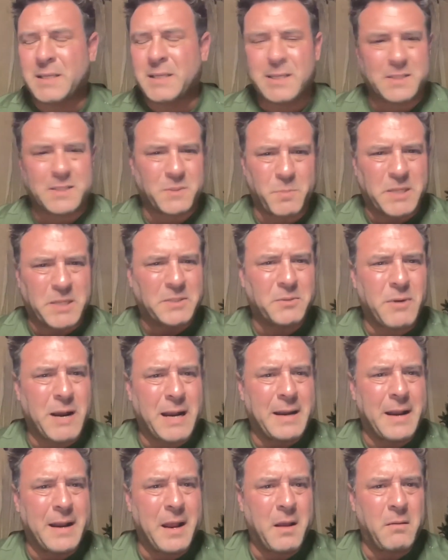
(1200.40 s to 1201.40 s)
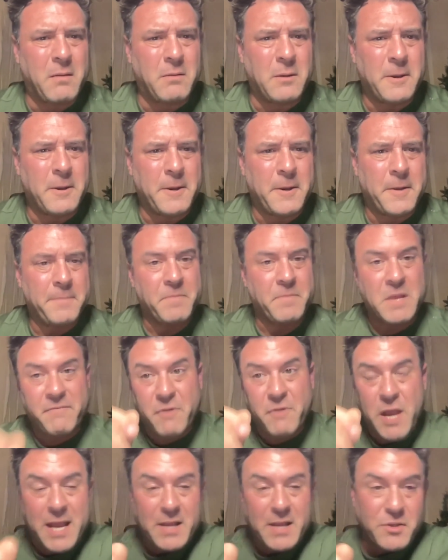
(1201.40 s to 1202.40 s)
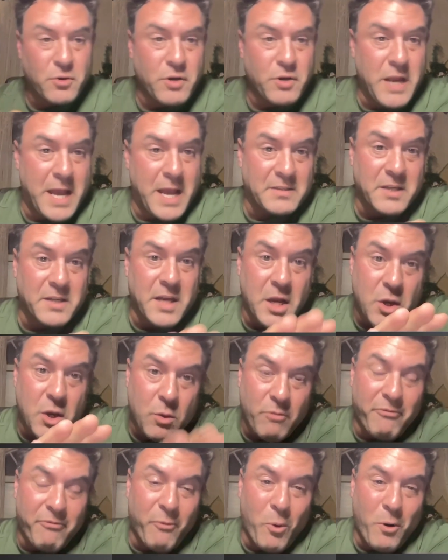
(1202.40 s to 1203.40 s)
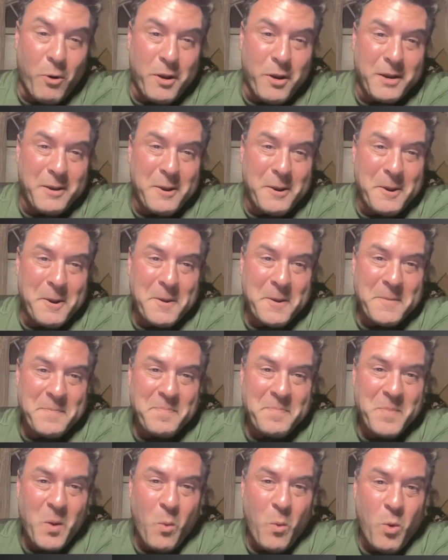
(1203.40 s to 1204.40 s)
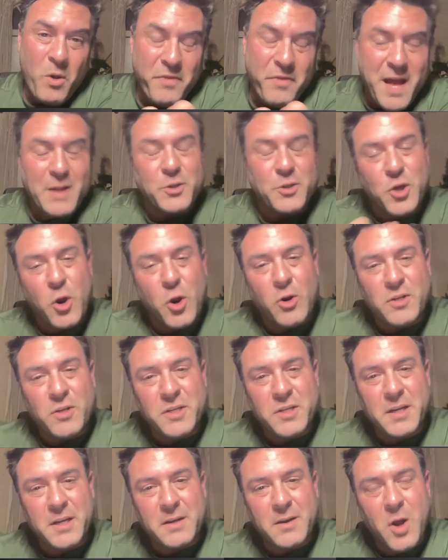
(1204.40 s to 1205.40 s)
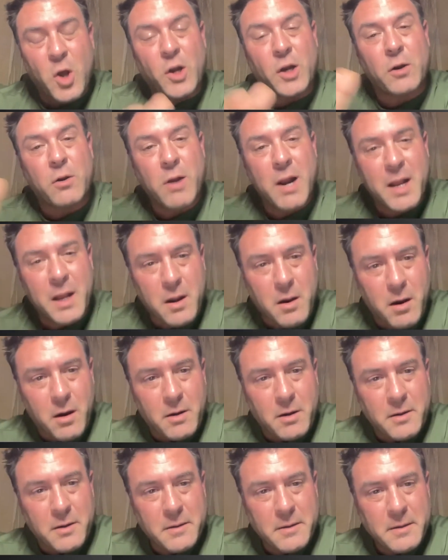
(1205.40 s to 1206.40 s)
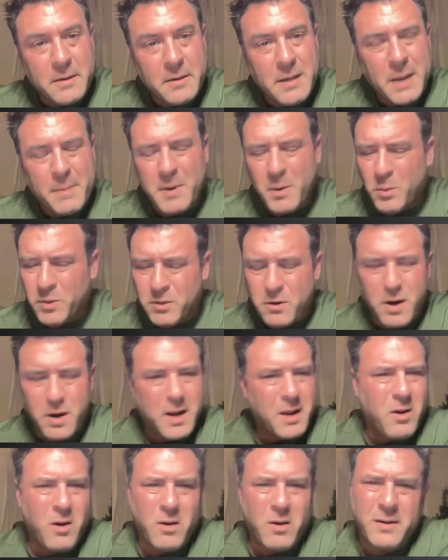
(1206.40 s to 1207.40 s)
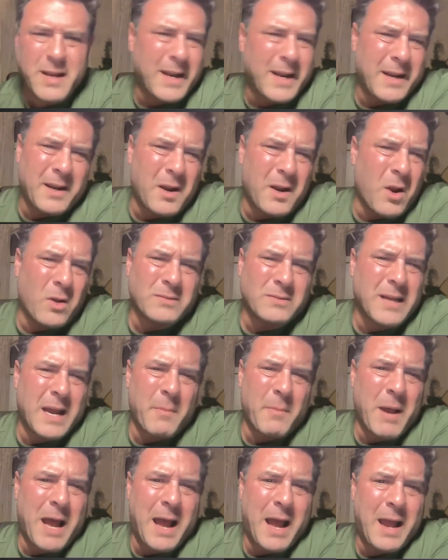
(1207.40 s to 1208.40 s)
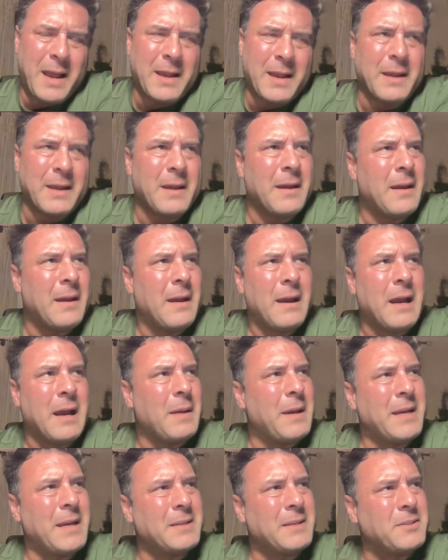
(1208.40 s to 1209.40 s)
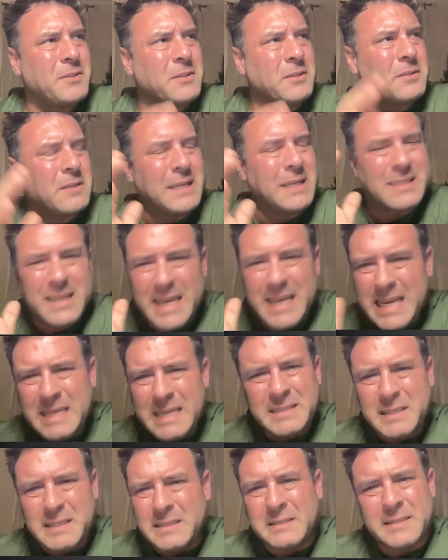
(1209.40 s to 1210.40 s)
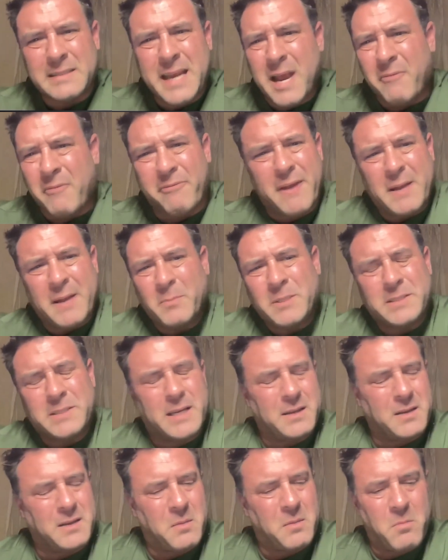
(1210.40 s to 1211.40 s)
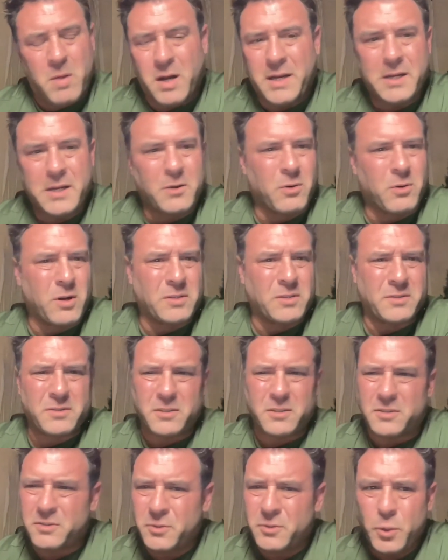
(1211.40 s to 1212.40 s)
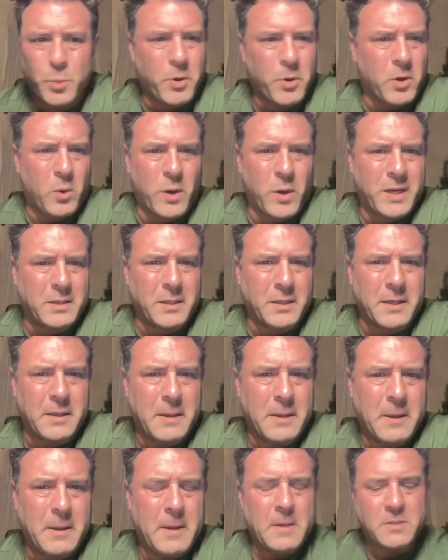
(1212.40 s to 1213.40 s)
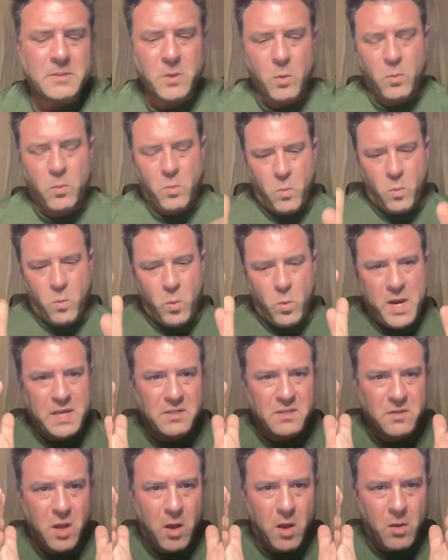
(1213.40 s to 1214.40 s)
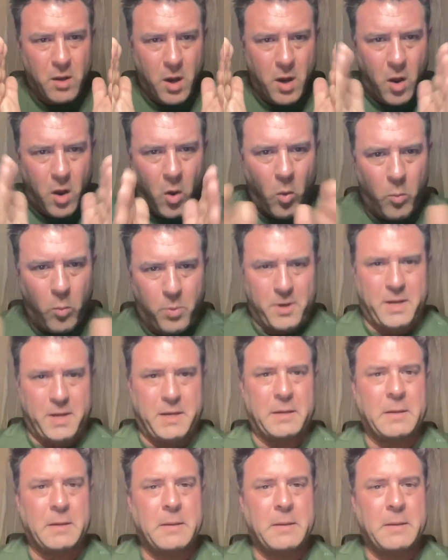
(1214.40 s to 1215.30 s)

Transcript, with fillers: expense right now? And if you answered yes, can you afford it without charging it on a credit card? I mean, with credit card debt at an all-time high, it's easy to see how families get in the money crunch just super quickly. So we saw an opening